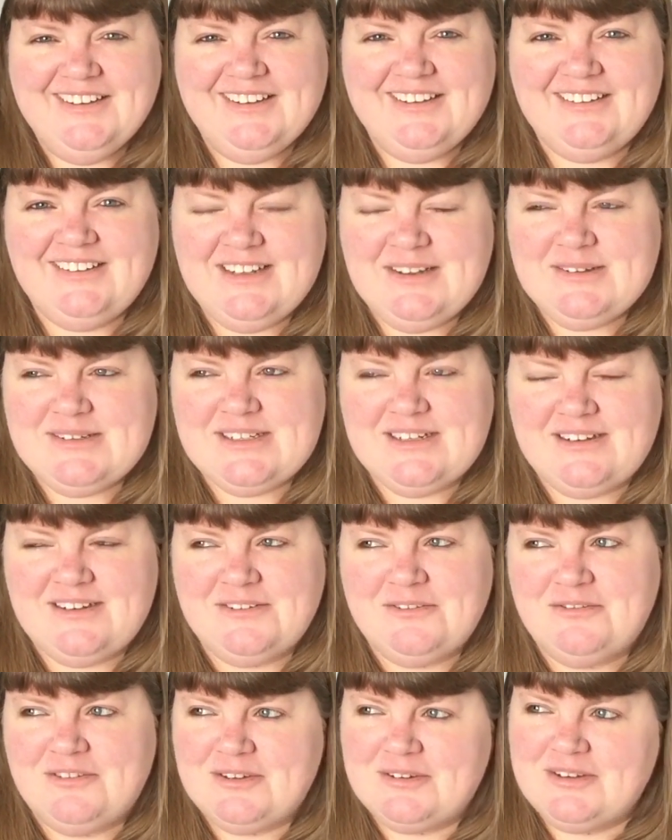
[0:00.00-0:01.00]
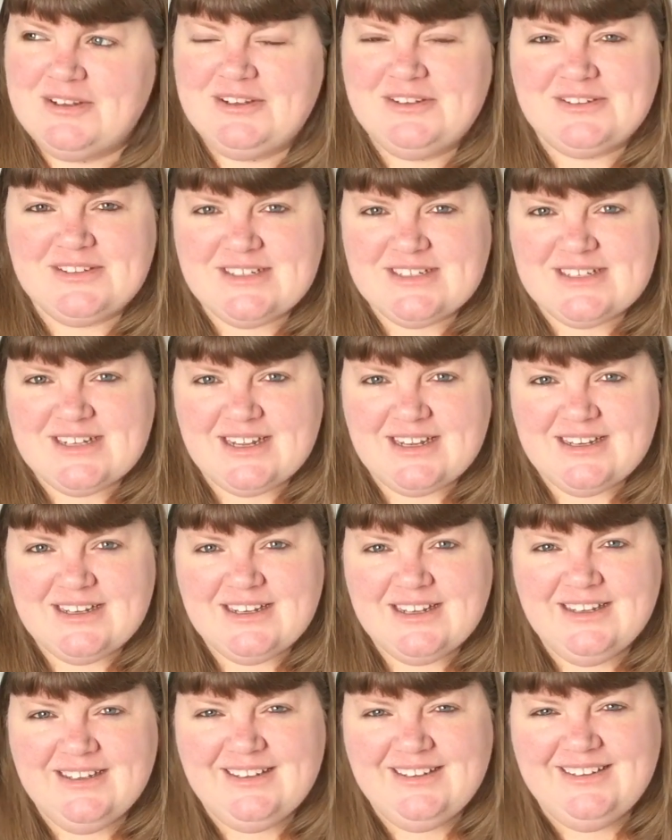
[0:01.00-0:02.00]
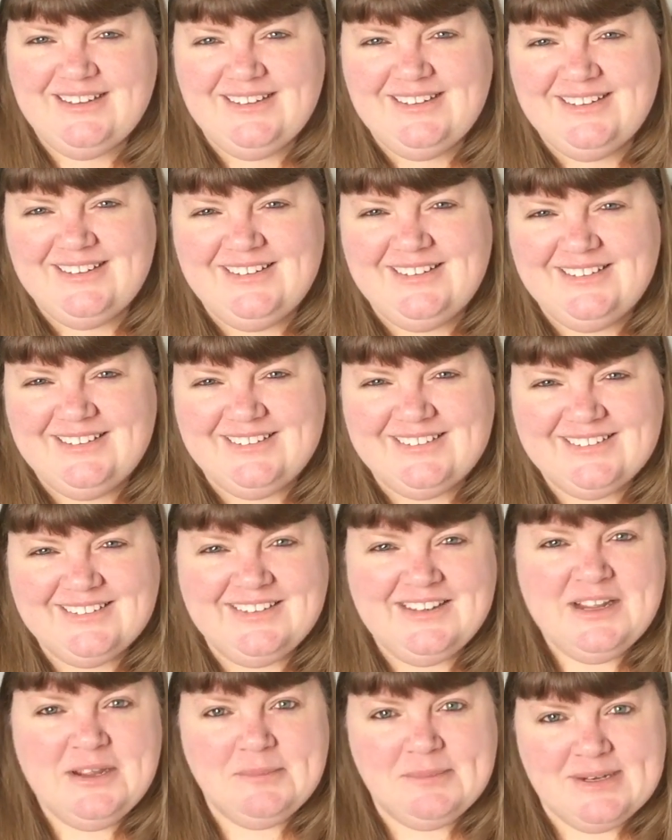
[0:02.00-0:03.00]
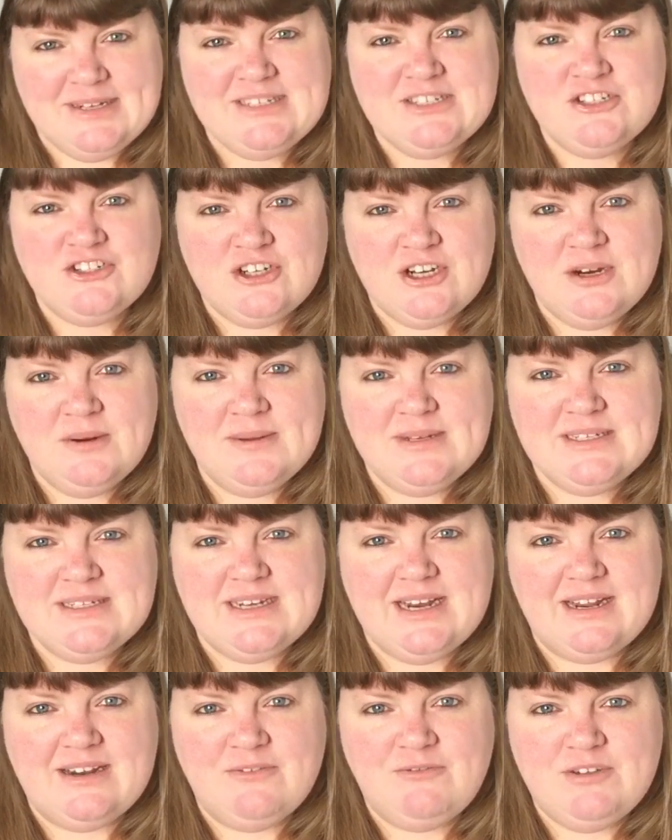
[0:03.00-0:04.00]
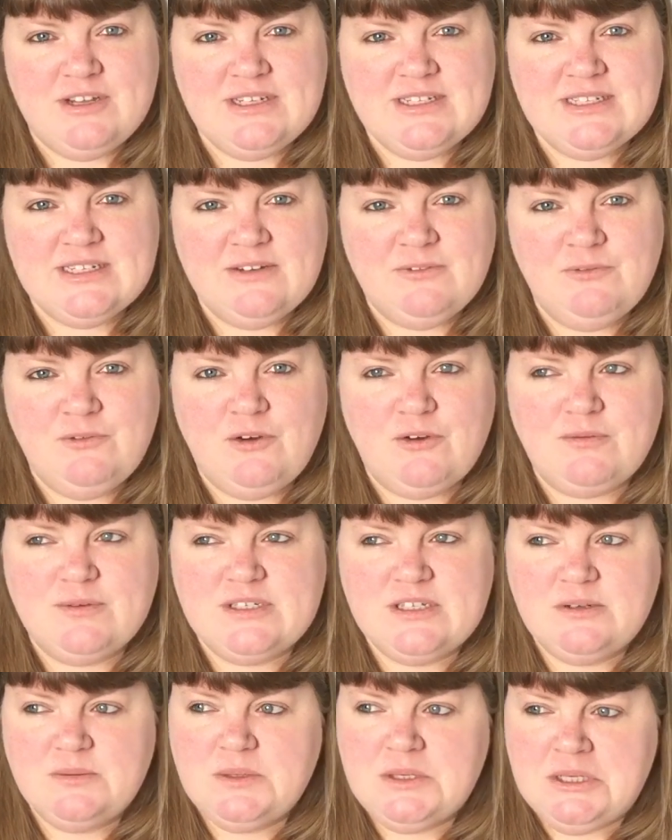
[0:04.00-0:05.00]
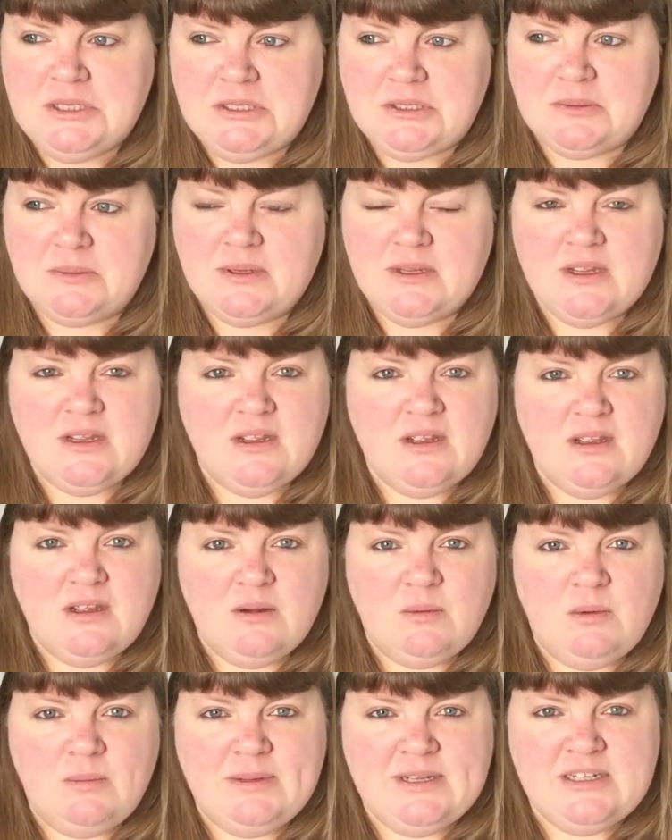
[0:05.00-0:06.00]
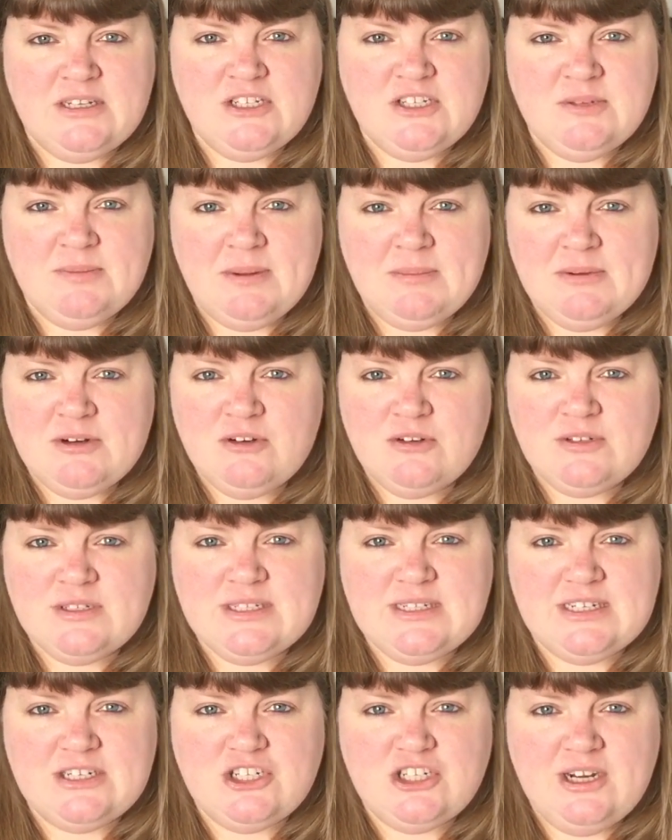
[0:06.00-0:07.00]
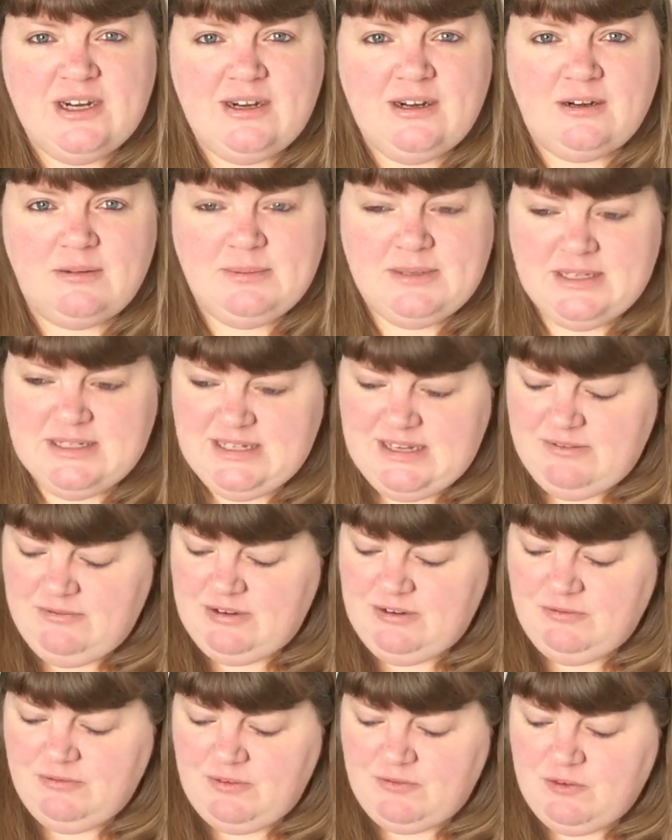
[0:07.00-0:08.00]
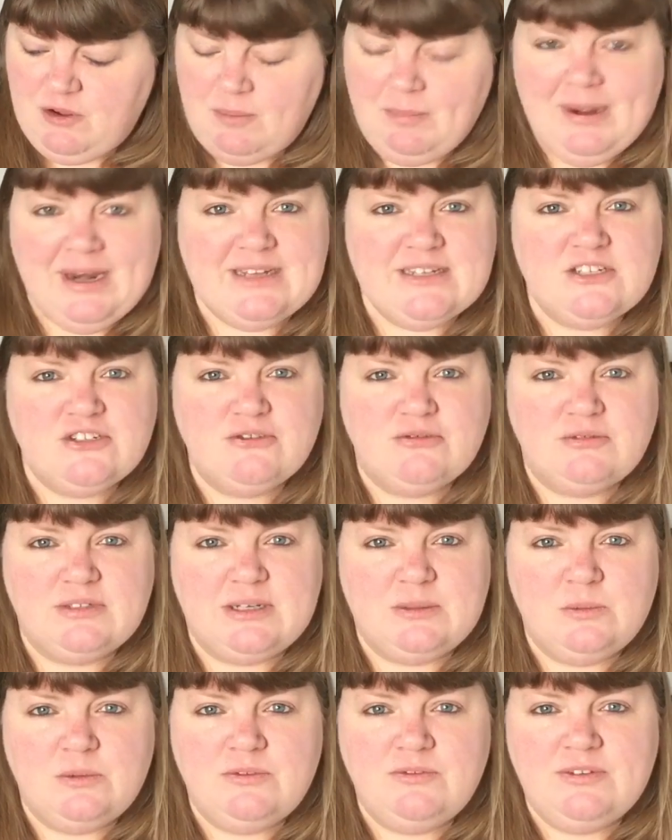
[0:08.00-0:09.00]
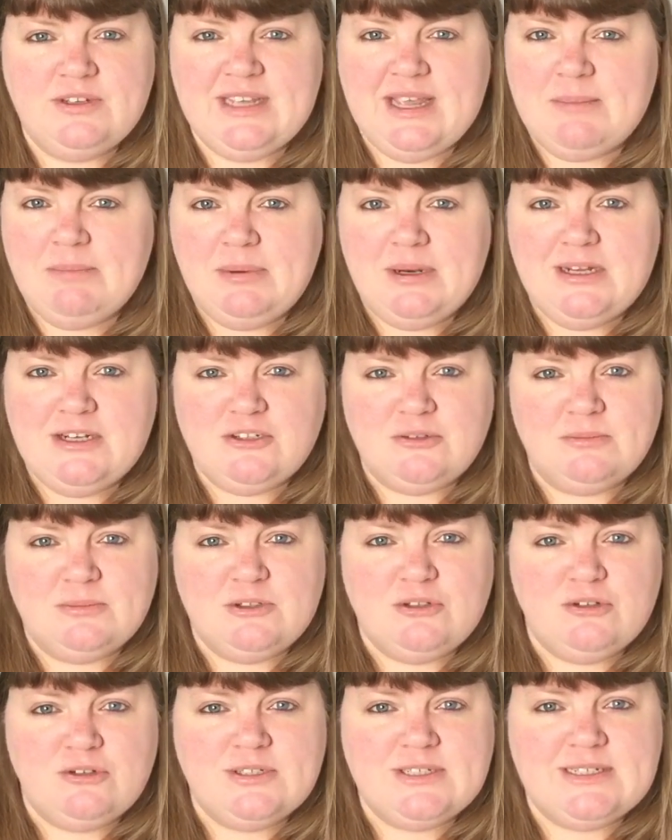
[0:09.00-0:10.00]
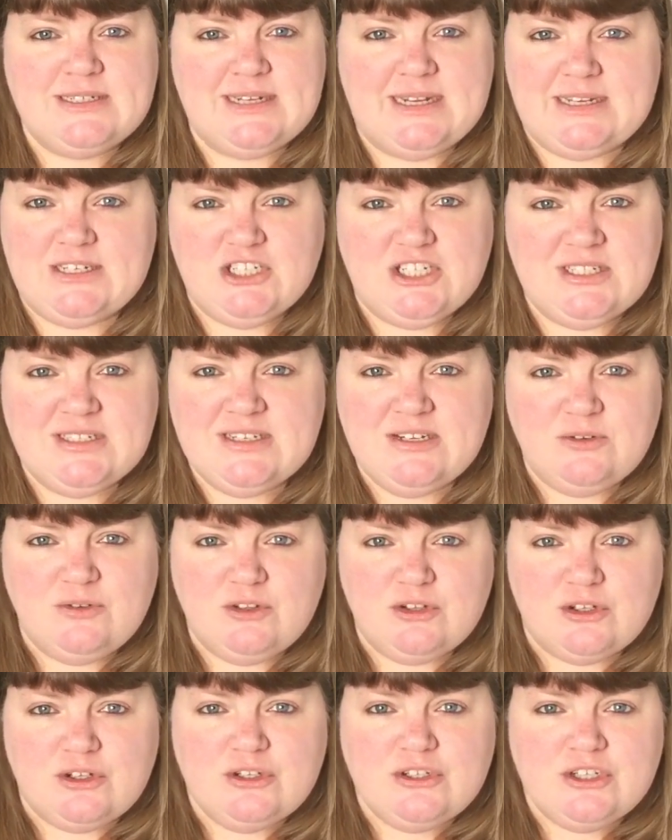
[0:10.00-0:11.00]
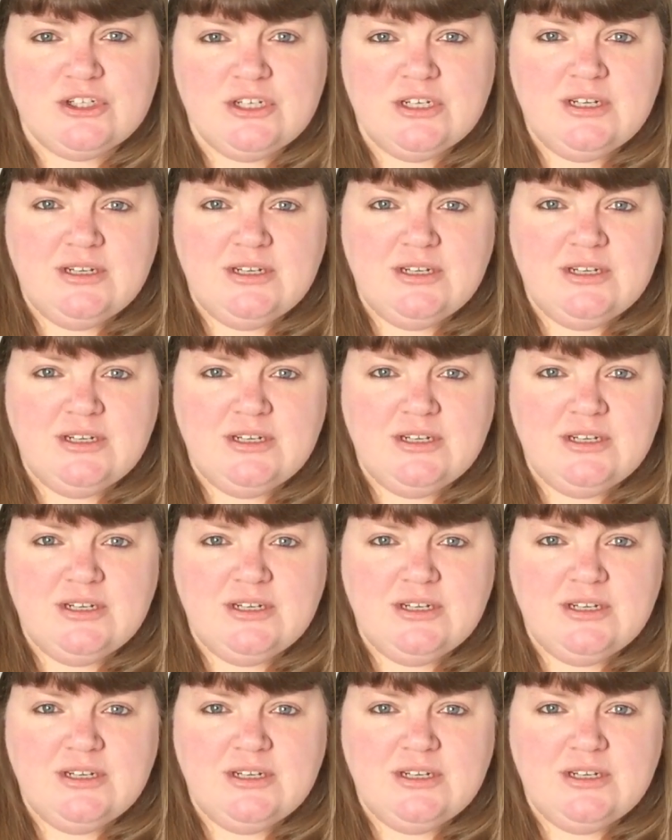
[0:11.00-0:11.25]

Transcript: And he was like, oh, for God's sake. But it's true, isn't it? The first thing I thought of was, oh no, what am I going to do about my cross stitch now? Because even if I've got a plaster on it, what if I get blood on my cross stitch? That's no good.